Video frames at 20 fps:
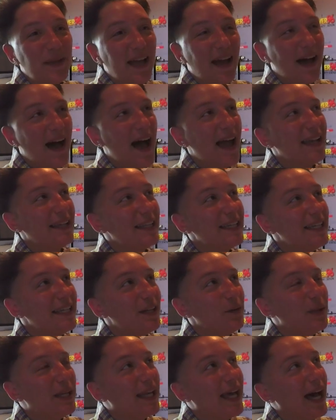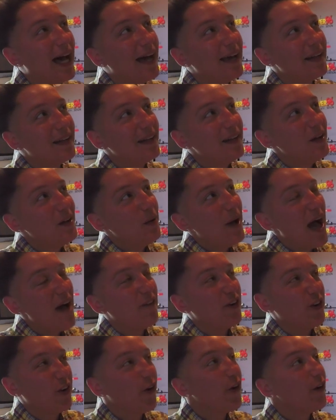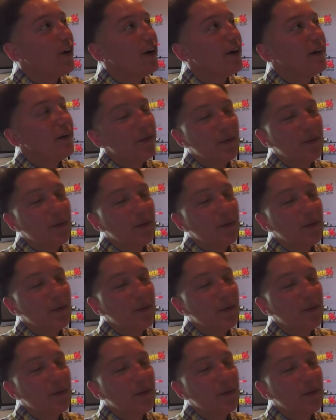We got Hialeah, we got Aventura,